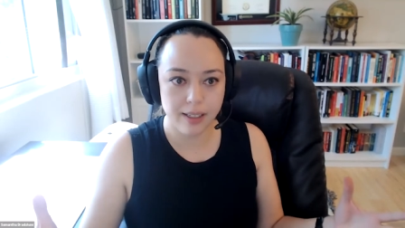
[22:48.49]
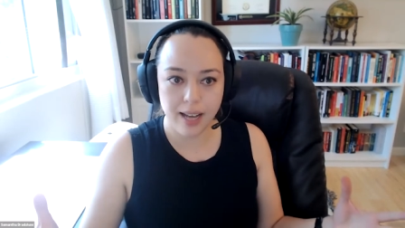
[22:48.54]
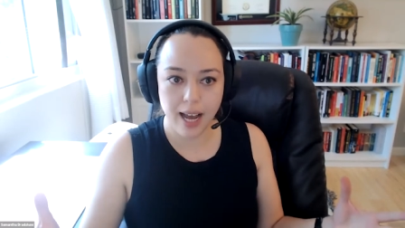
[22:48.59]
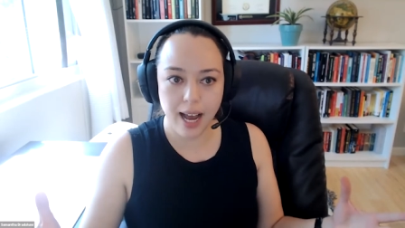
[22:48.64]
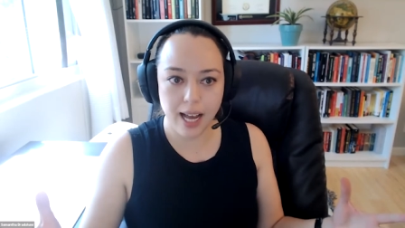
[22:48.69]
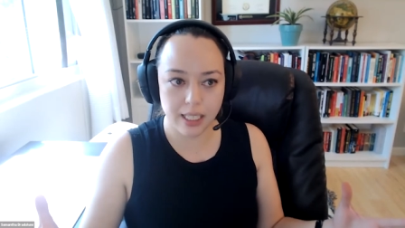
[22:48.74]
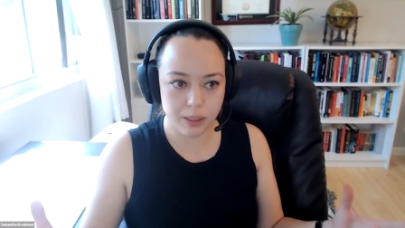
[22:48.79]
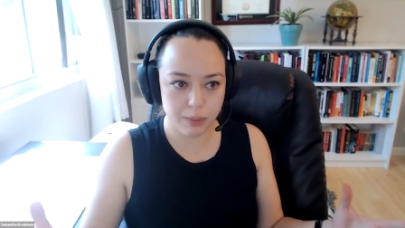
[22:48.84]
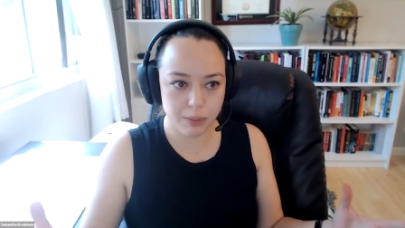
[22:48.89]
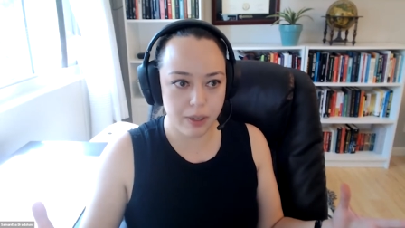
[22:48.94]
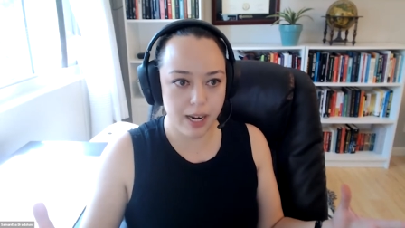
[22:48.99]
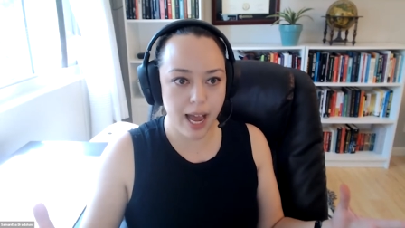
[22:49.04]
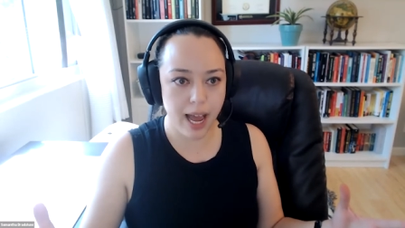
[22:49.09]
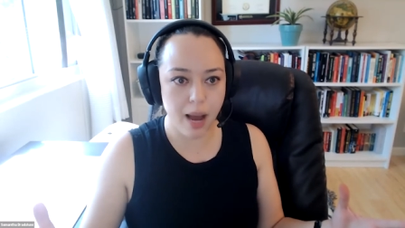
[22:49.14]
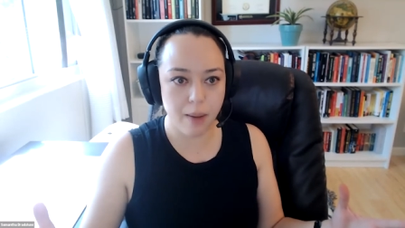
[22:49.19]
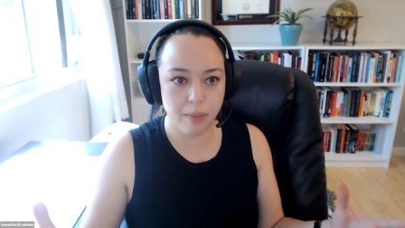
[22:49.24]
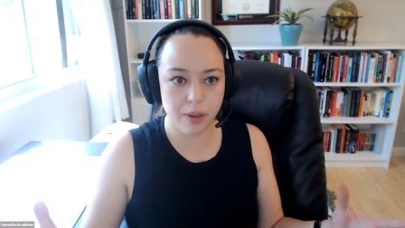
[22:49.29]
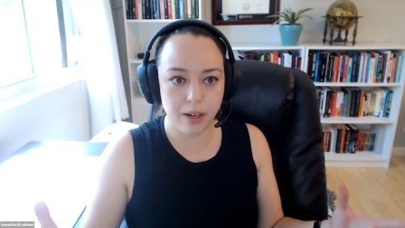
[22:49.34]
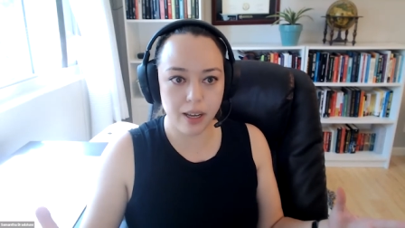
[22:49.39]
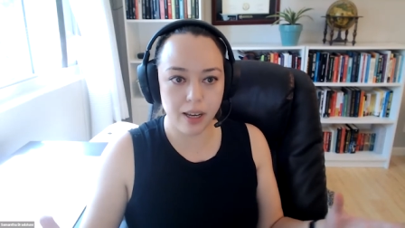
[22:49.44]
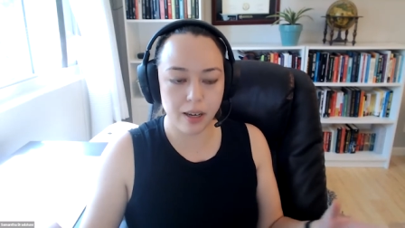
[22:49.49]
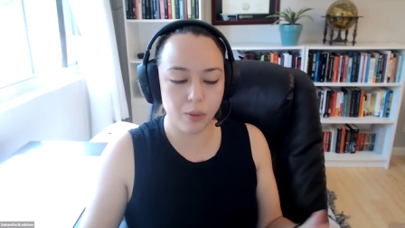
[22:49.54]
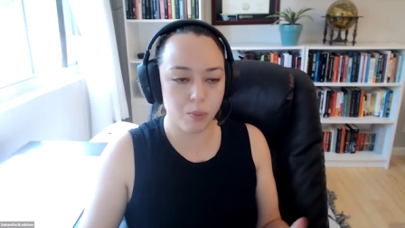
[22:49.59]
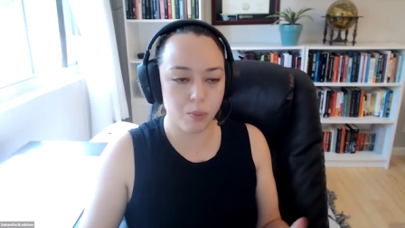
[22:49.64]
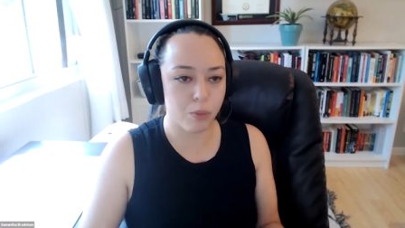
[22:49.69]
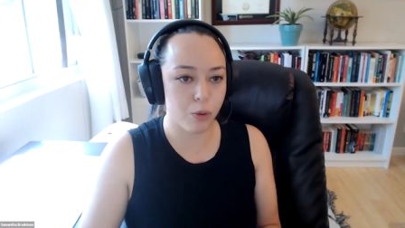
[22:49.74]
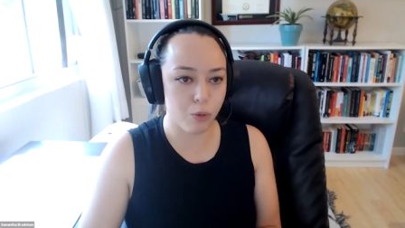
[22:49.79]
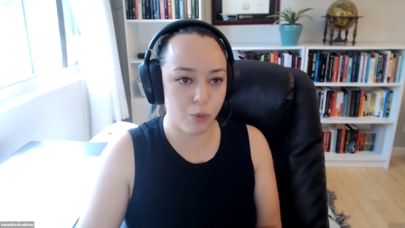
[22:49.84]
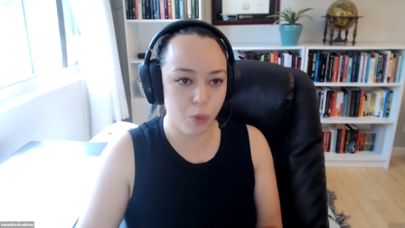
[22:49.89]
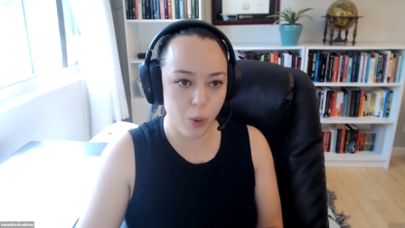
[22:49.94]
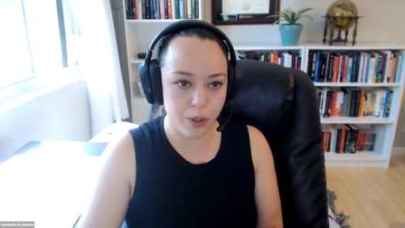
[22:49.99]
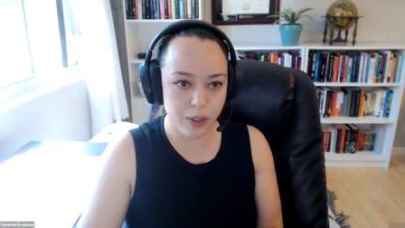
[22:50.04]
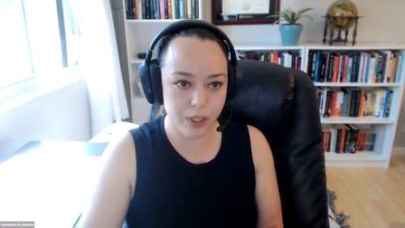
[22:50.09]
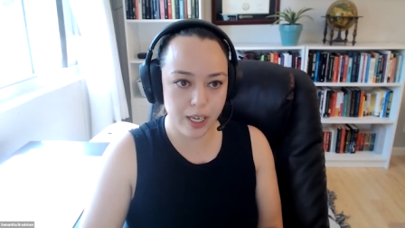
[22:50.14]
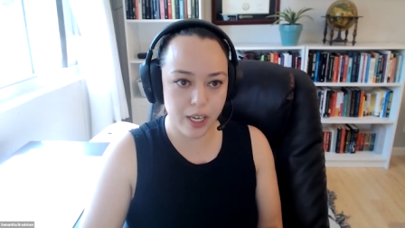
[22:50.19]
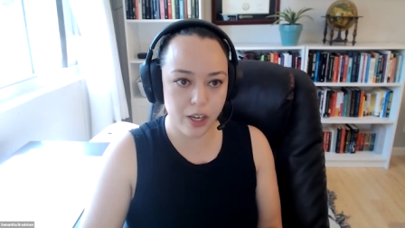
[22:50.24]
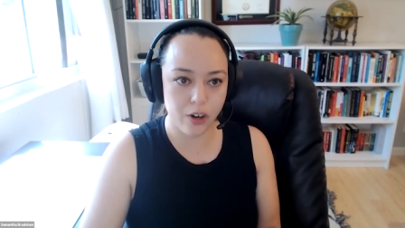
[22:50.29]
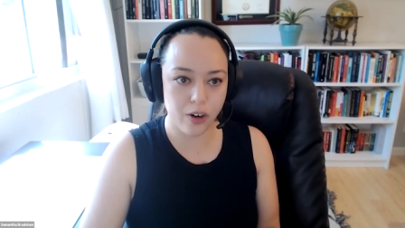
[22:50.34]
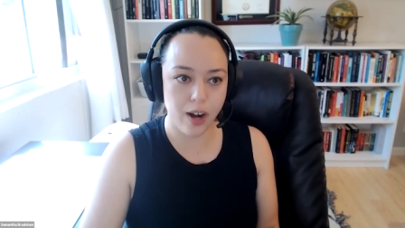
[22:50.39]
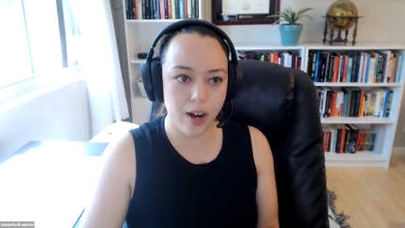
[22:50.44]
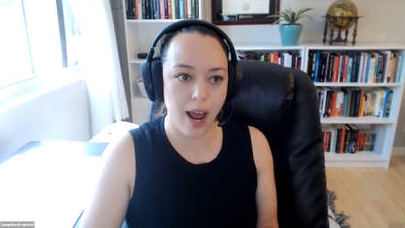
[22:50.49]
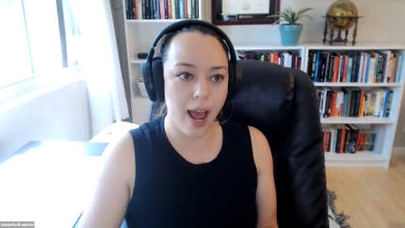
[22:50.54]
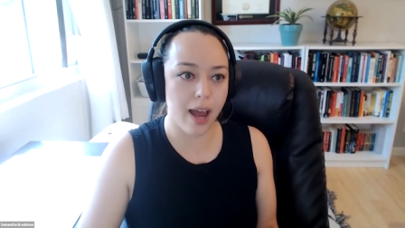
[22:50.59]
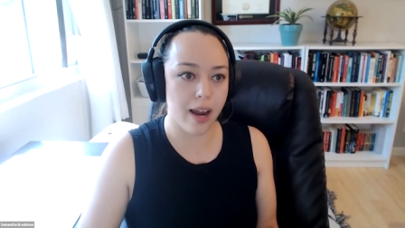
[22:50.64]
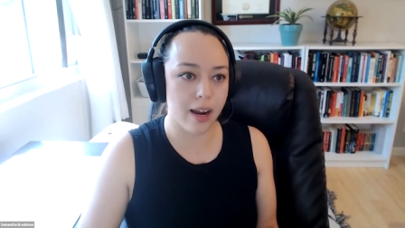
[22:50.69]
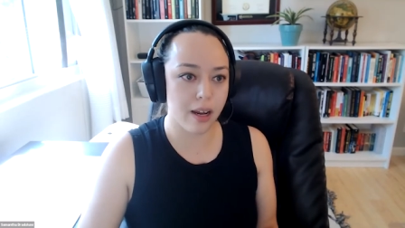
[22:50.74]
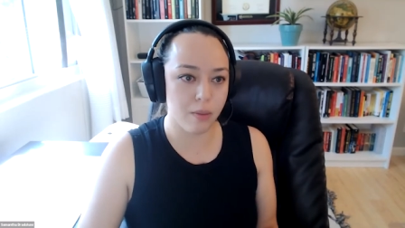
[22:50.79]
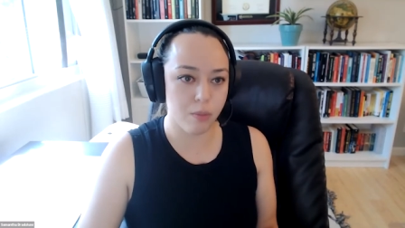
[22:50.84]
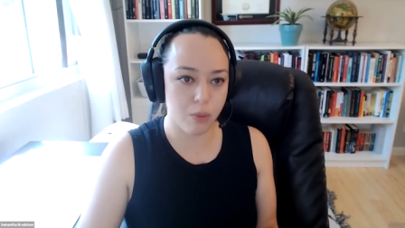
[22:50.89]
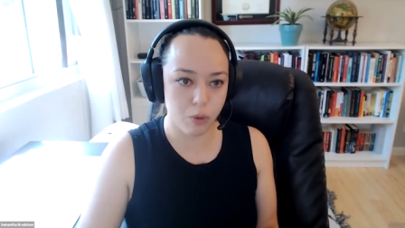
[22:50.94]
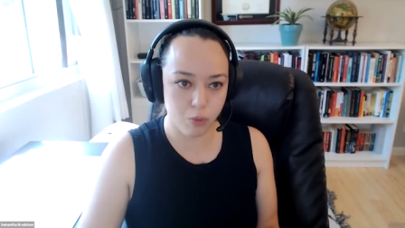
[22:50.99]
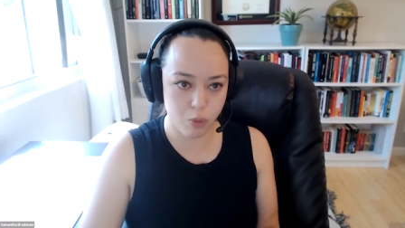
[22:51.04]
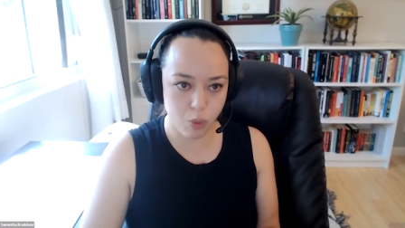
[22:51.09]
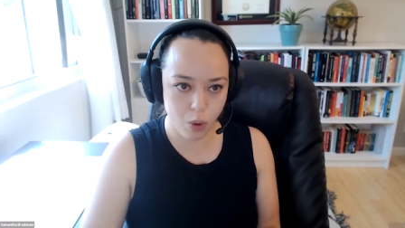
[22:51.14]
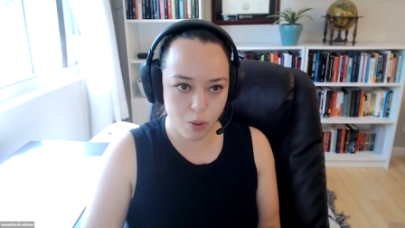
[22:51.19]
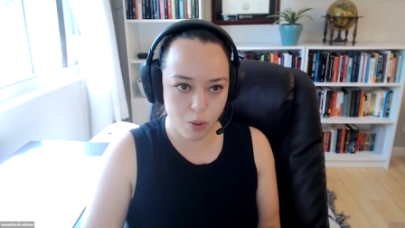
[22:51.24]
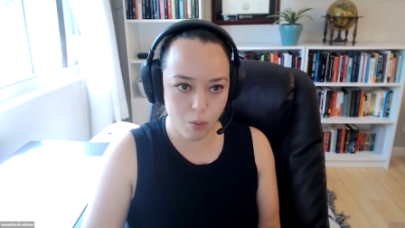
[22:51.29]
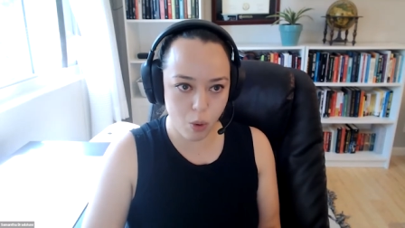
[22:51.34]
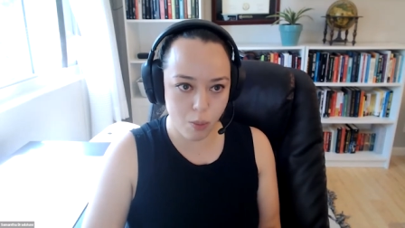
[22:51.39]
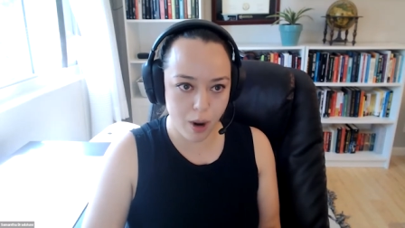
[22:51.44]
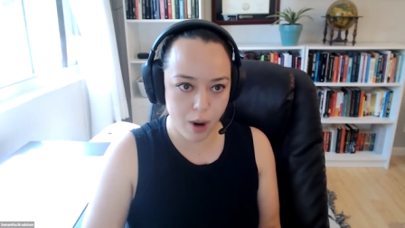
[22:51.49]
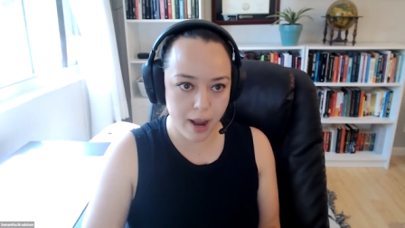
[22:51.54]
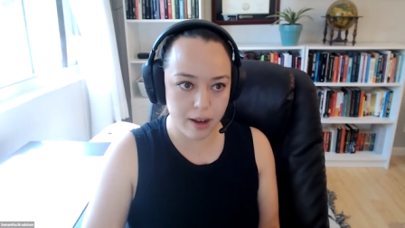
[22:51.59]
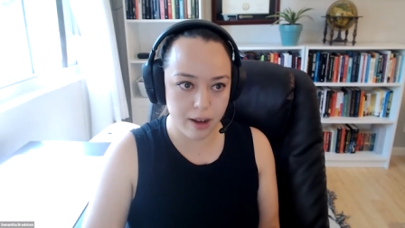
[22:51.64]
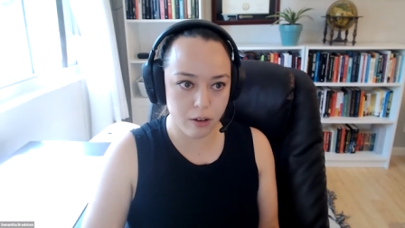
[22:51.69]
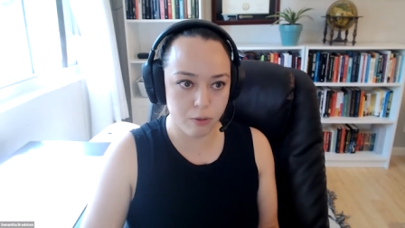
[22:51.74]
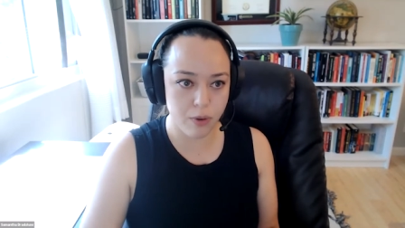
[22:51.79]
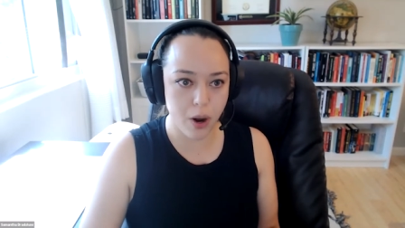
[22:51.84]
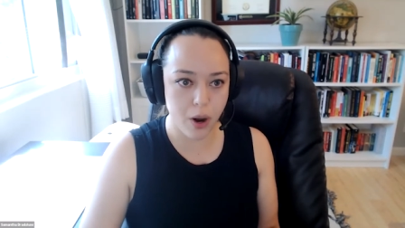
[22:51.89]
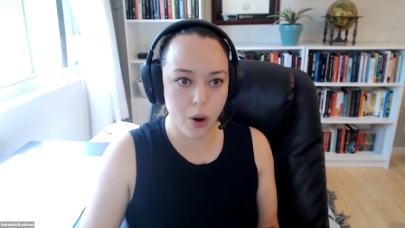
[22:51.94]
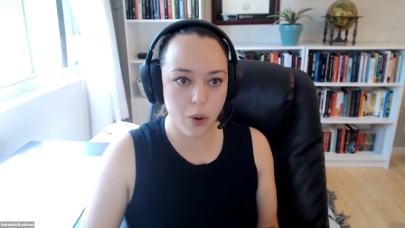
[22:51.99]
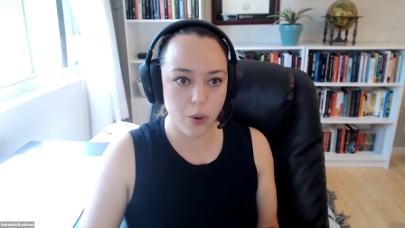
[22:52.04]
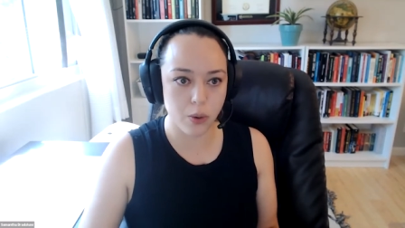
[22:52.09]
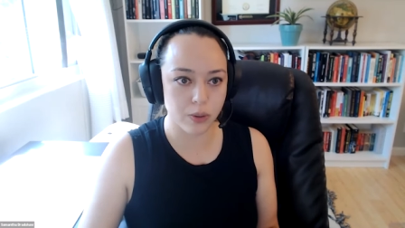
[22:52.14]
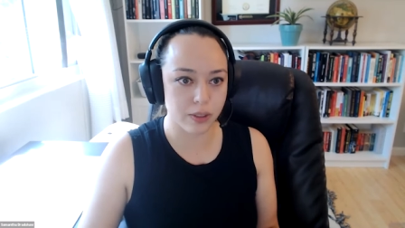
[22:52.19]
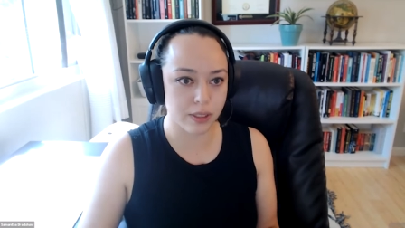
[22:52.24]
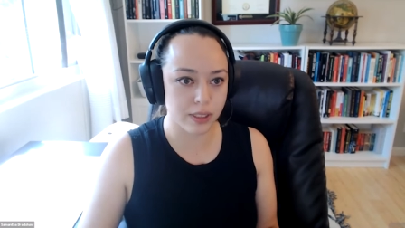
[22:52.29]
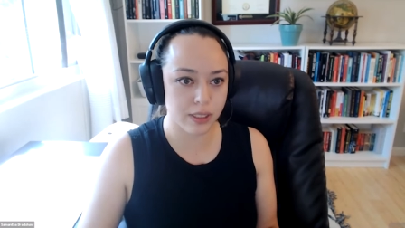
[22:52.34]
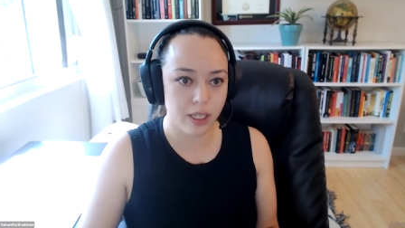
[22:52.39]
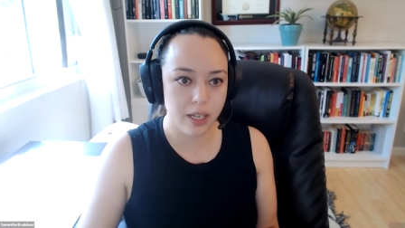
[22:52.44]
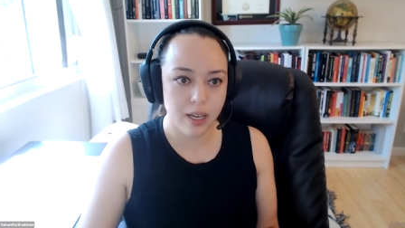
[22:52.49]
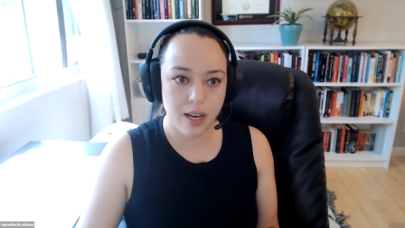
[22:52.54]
has been happening before the internet and before mobile phones.